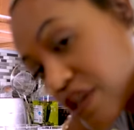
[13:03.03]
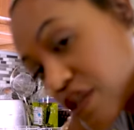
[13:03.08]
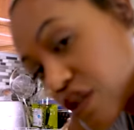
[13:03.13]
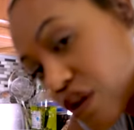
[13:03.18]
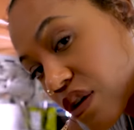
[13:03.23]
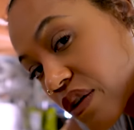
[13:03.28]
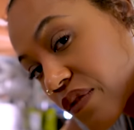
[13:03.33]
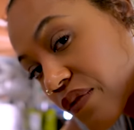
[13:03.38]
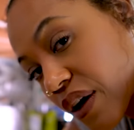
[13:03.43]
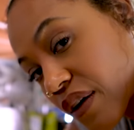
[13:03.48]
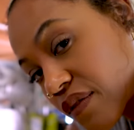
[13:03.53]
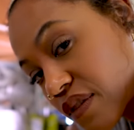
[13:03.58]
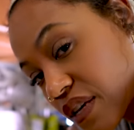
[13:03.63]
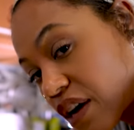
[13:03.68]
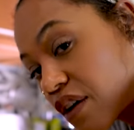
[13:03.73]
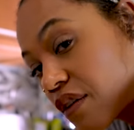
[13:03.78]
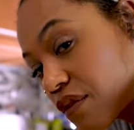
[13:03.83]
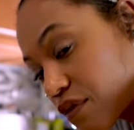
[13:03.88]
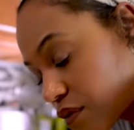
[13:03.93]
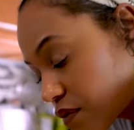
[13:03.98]
did 35,
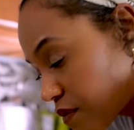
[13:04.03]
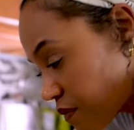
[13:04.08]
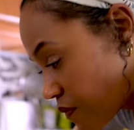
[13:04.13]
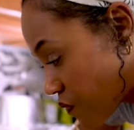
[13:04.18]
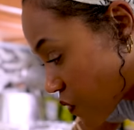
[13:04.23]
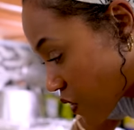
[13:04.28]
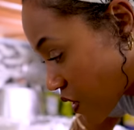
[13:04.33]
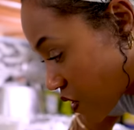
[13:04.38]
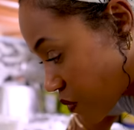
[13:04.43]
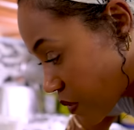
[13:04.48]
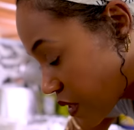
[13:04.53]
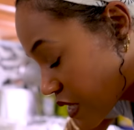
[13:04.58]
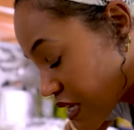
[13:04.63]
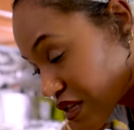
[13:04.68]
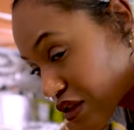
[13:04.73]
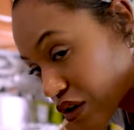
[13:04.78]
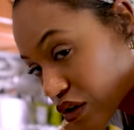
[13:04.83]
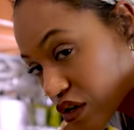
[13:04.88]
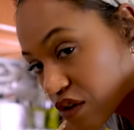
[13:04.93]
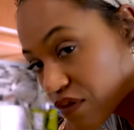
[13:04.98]
yeah, because we
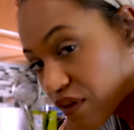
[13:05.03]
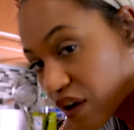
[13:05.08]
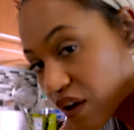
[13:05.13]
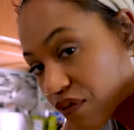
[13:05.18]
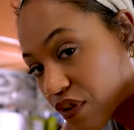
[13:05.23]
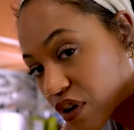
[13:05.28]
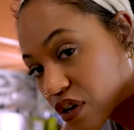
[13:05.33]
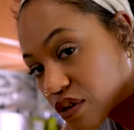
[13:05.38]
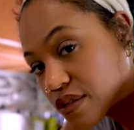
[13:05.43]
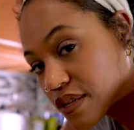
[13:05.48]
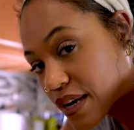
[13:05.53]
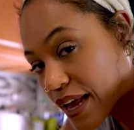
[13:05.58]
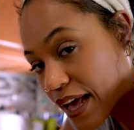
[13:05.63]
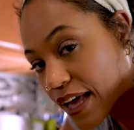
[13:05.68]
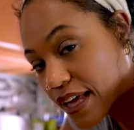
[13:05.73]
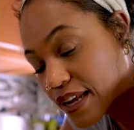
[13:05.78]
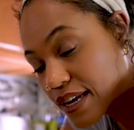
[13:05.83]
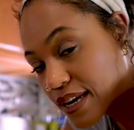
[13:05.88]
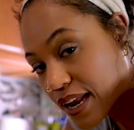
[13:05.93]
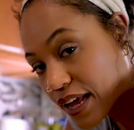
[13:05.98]
did 35 first and I
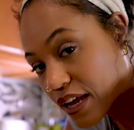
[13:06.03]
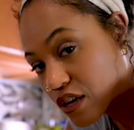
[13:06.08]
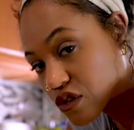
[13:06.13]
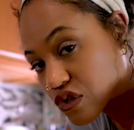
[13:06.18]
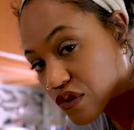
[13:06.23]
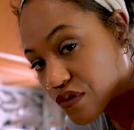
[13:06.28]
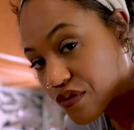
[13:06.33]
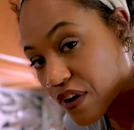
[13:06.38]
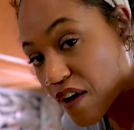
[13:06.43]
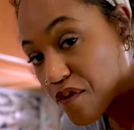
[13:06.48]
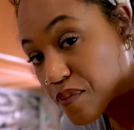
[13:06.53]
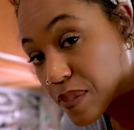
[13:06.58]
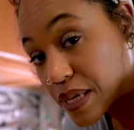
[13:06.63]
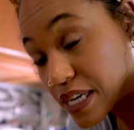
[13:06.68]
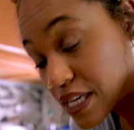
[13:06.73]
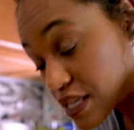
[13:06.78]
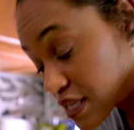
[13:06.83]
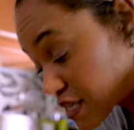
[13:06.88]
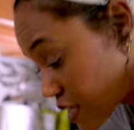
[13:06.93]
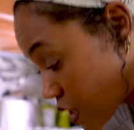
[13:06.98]
added an extra five
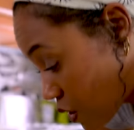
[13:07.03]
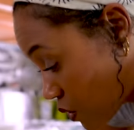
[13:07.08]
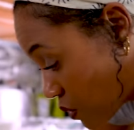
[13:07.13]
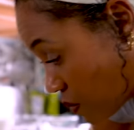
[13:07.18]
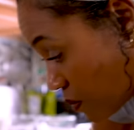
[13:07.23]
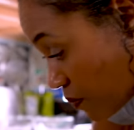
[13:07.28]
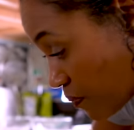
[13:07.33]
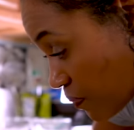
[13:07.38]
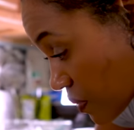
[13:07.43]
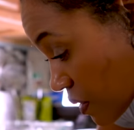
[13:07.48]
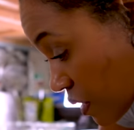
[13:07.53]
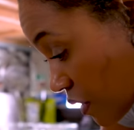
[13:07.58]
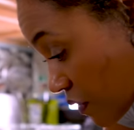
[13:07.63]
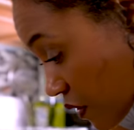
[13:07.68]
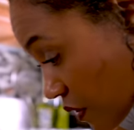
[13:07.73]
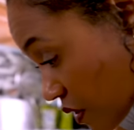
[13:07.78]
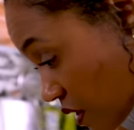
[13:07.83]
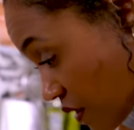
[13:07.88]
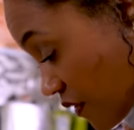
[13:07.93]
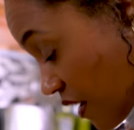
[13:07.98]
minutes. So
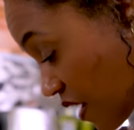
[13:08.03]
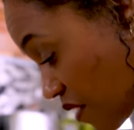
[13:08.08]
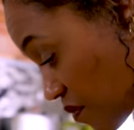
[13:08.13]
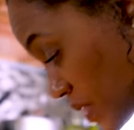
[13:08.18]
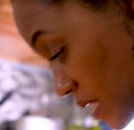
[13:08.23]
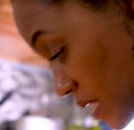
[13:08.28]
35